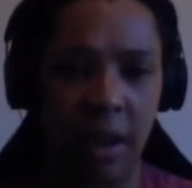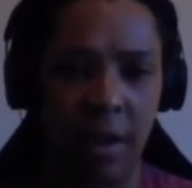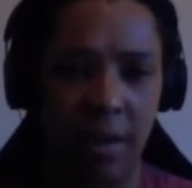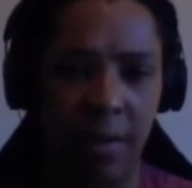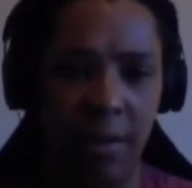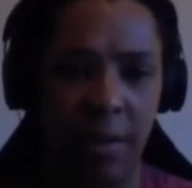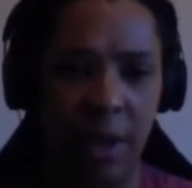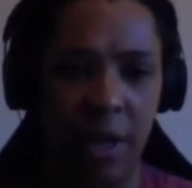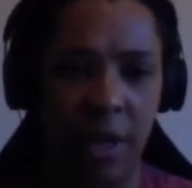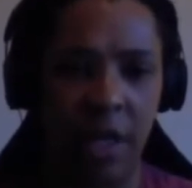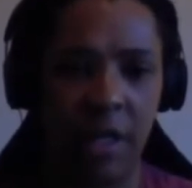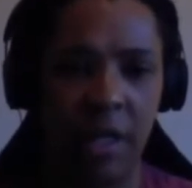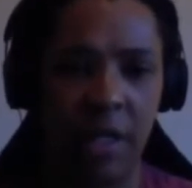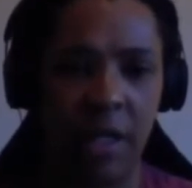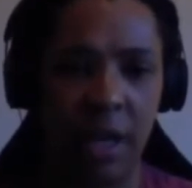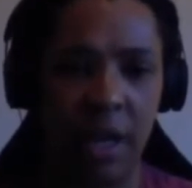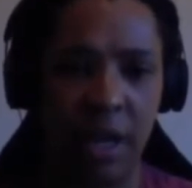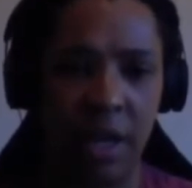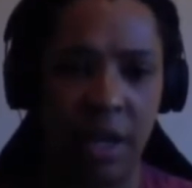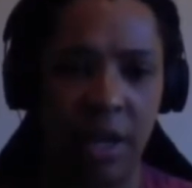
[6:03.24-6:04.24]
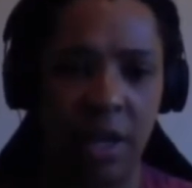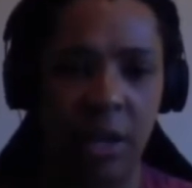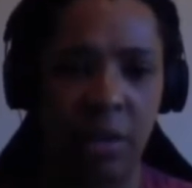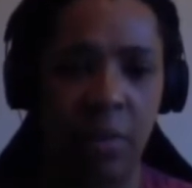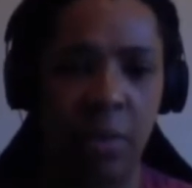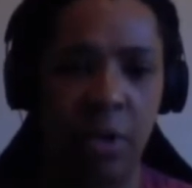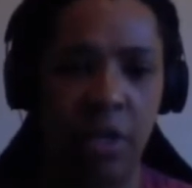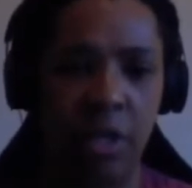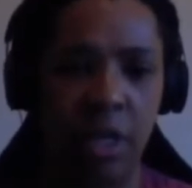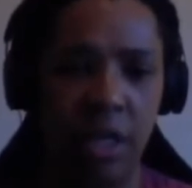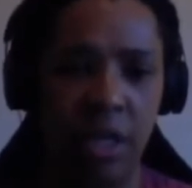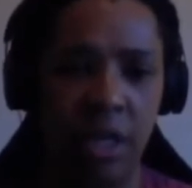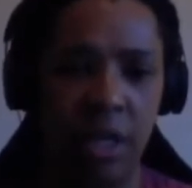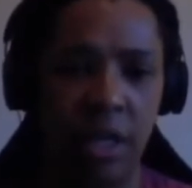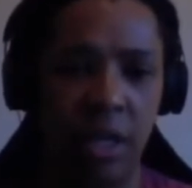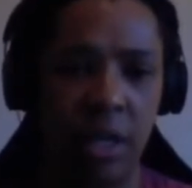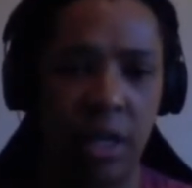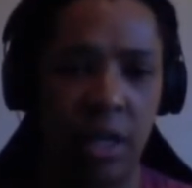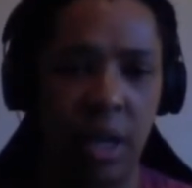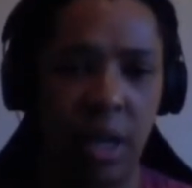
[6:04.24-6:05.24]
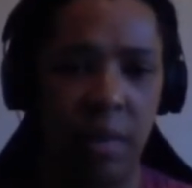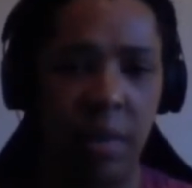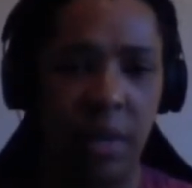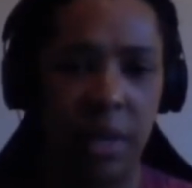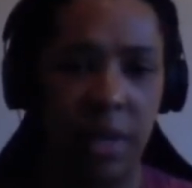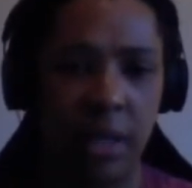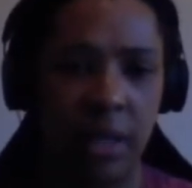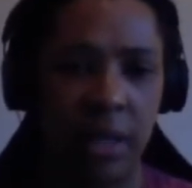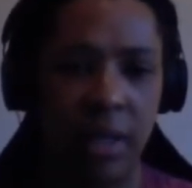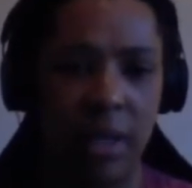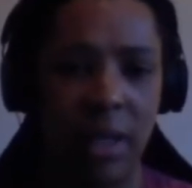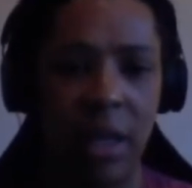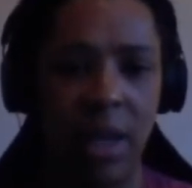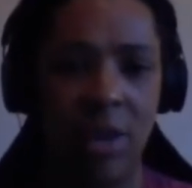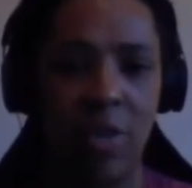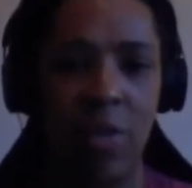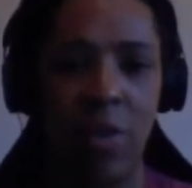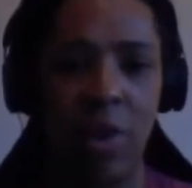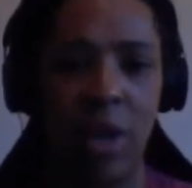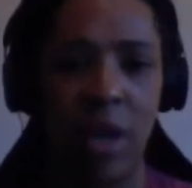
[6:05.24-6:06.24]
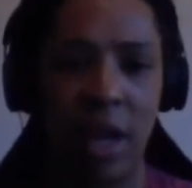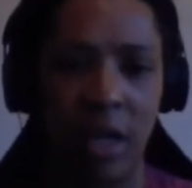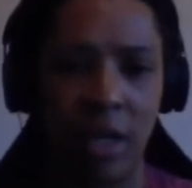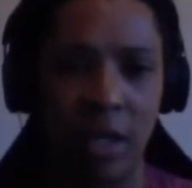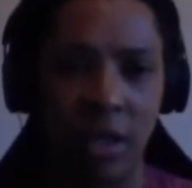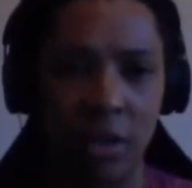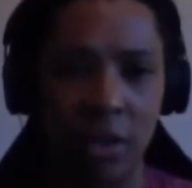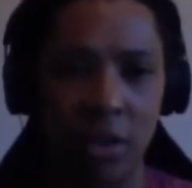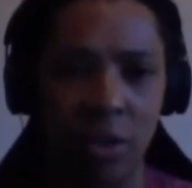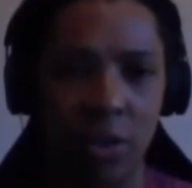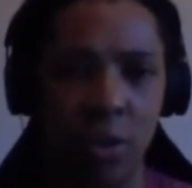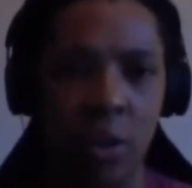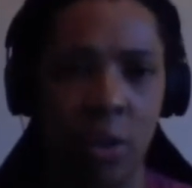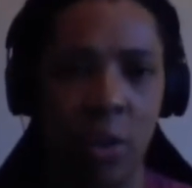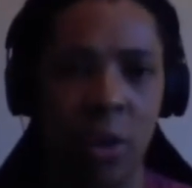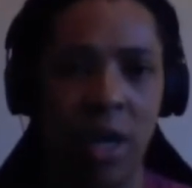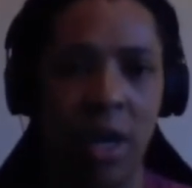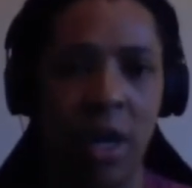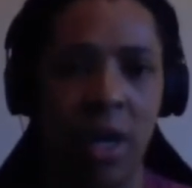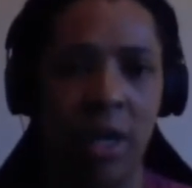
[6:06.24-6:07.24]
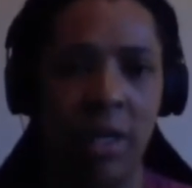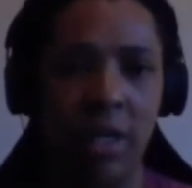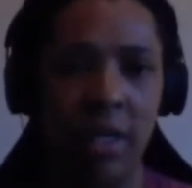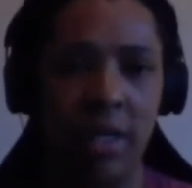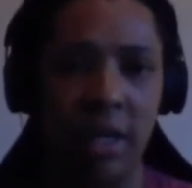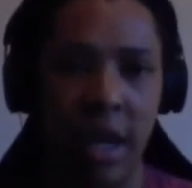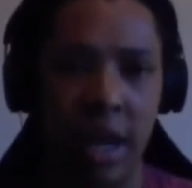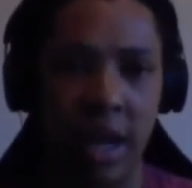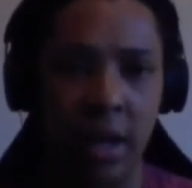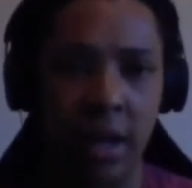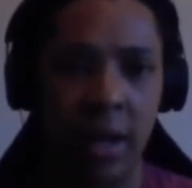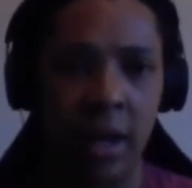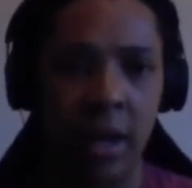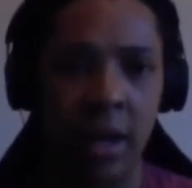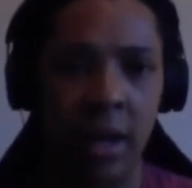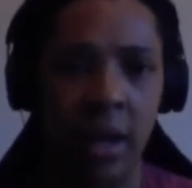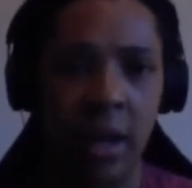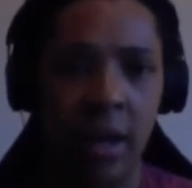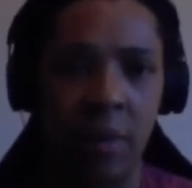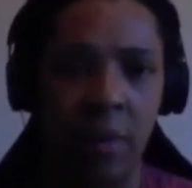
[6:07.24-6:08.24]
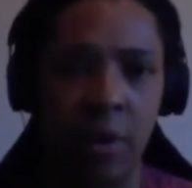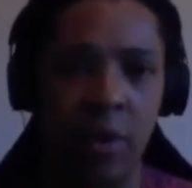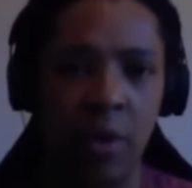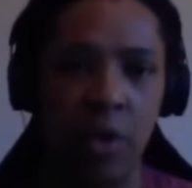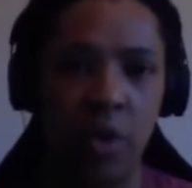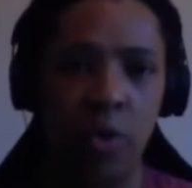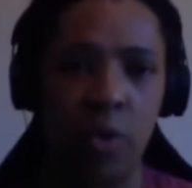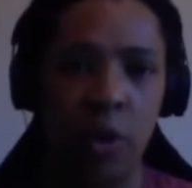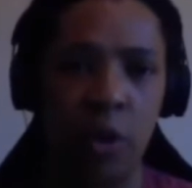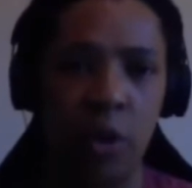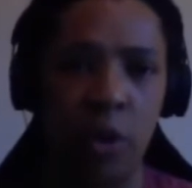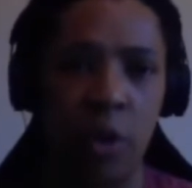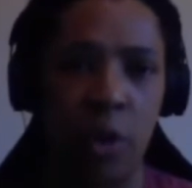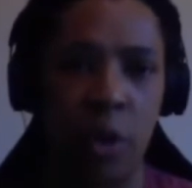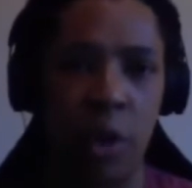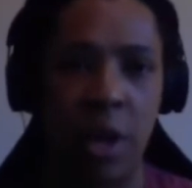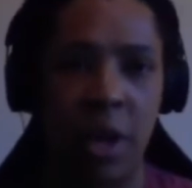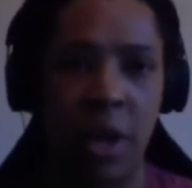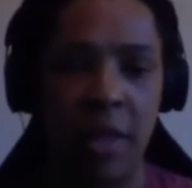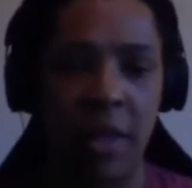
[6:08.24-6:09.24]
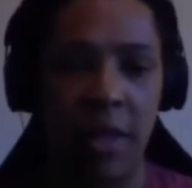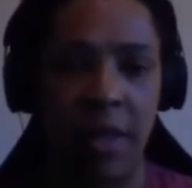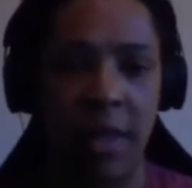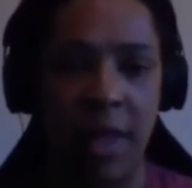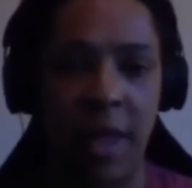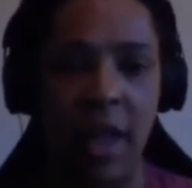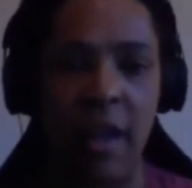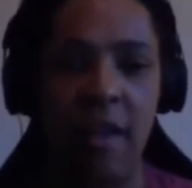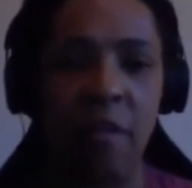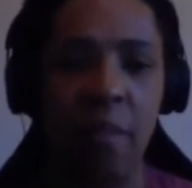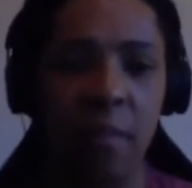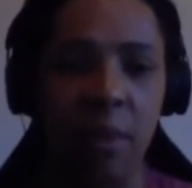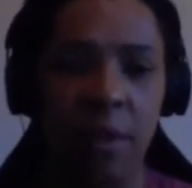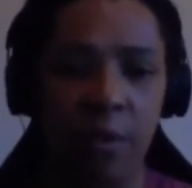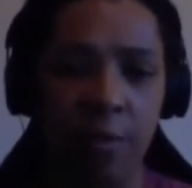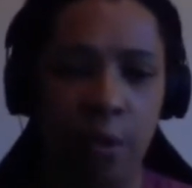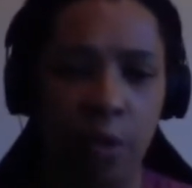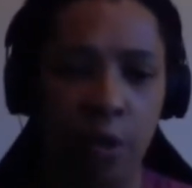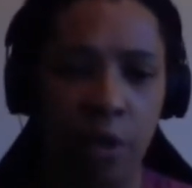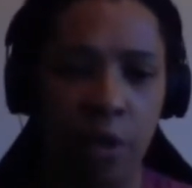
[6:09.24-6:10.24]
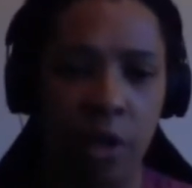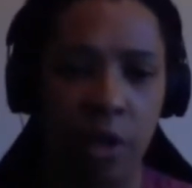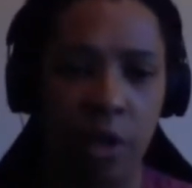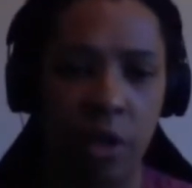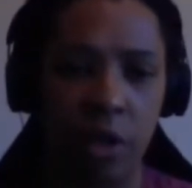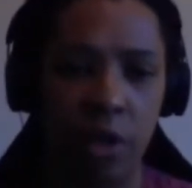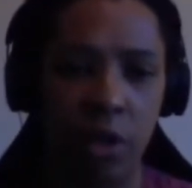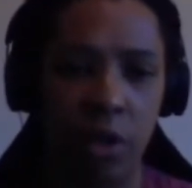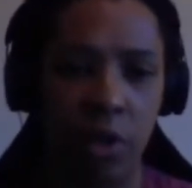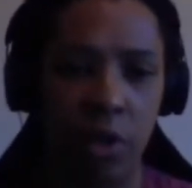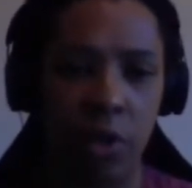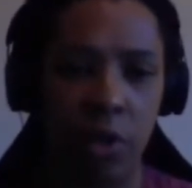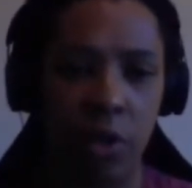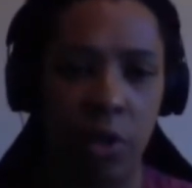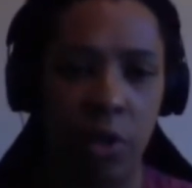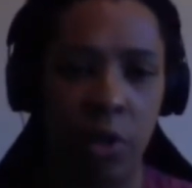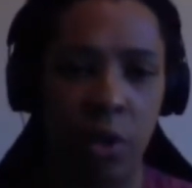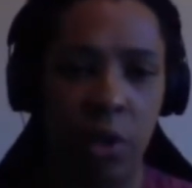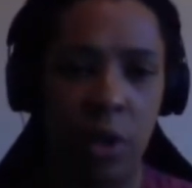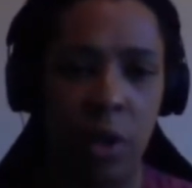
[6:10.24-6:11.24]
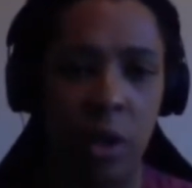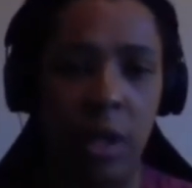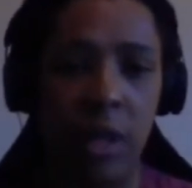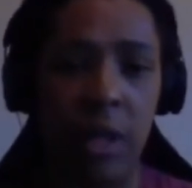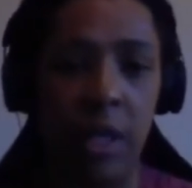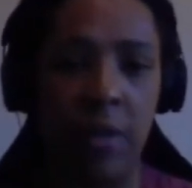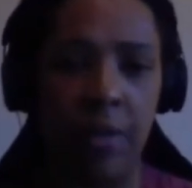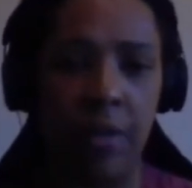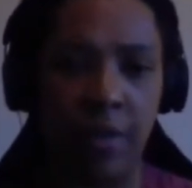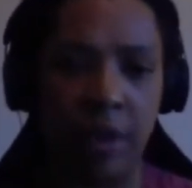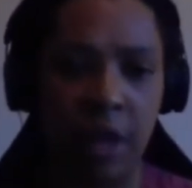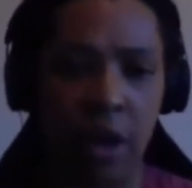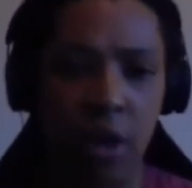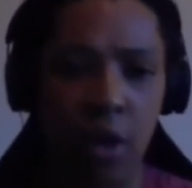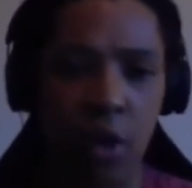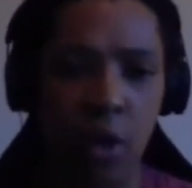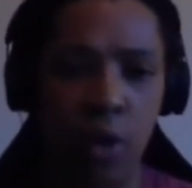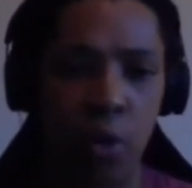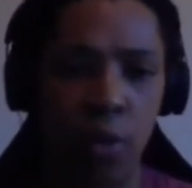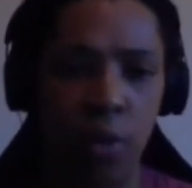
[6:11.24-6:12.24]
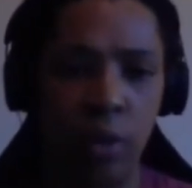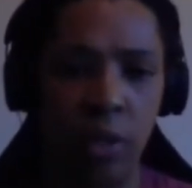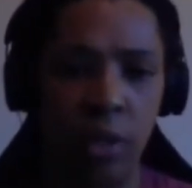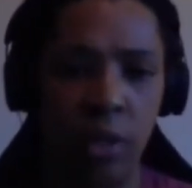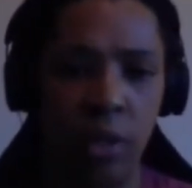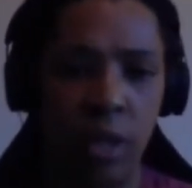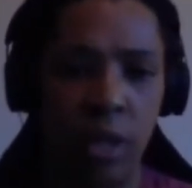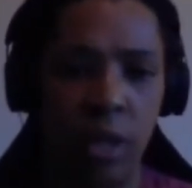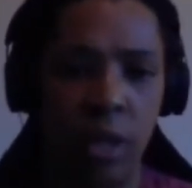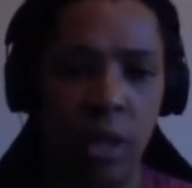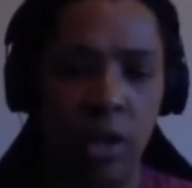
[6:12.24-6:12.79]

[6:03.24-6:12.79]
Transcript: every international protection applicant can relate to or can understand, because one way or another they have been forced to leave their homes.